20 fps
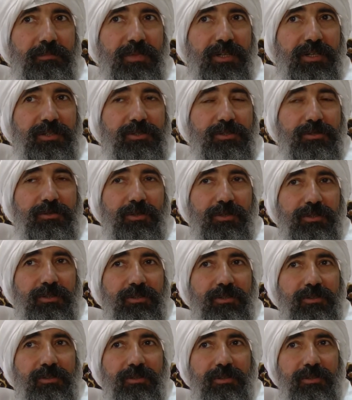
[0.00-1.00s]
it's
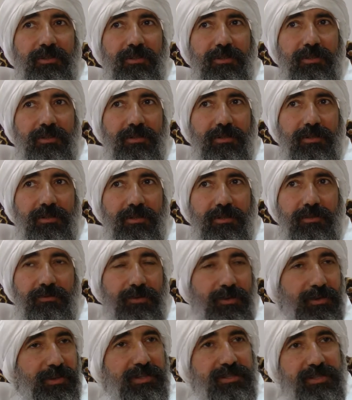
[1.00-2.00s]
not
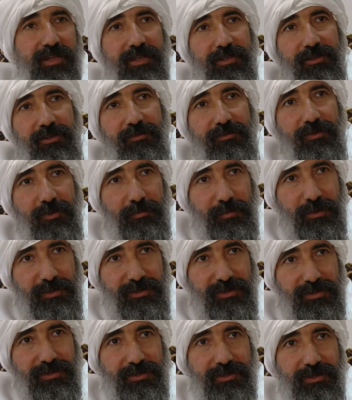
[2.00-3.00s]
for the sake of
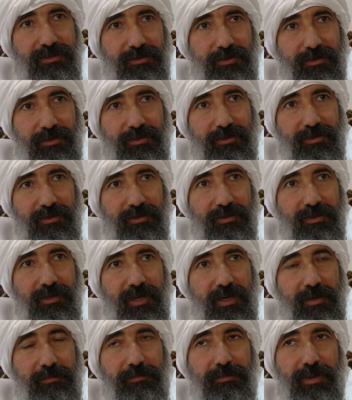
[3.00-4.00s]
opposition, or
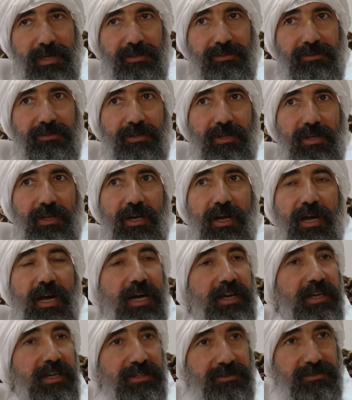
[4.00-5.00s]
but
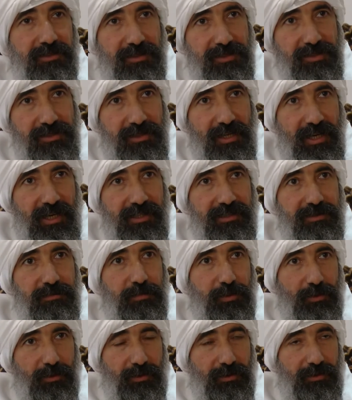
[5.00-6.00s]
I understand
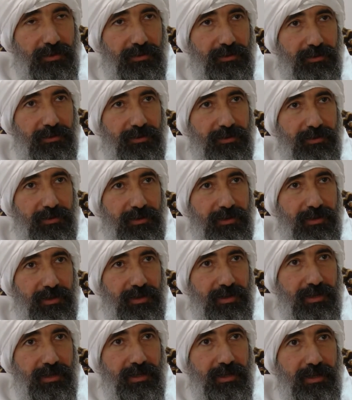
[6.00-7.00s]
both
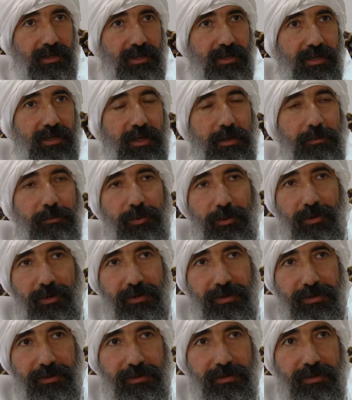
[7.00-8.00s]

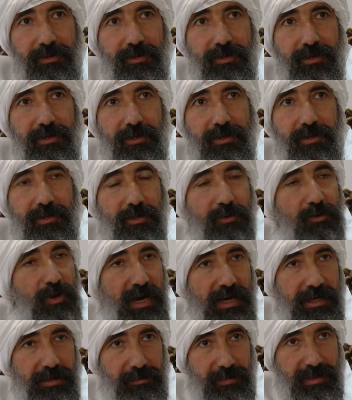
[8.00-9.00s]

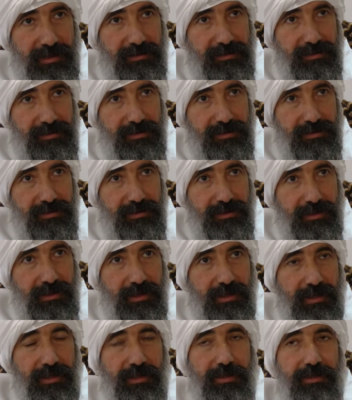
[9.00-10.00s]
requirements,
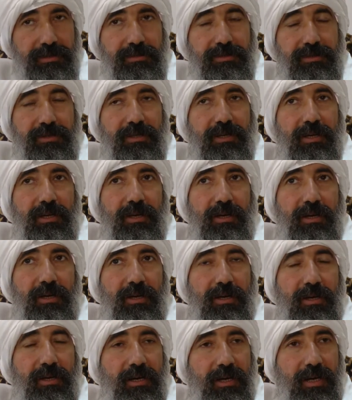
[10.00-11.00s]
and
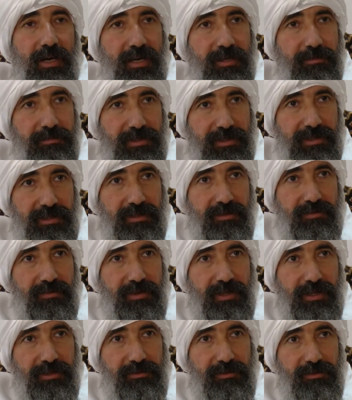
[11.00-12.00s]
I believe
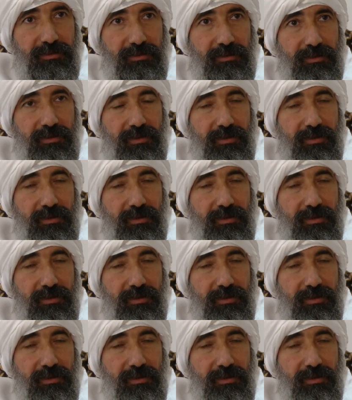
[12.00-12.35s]
that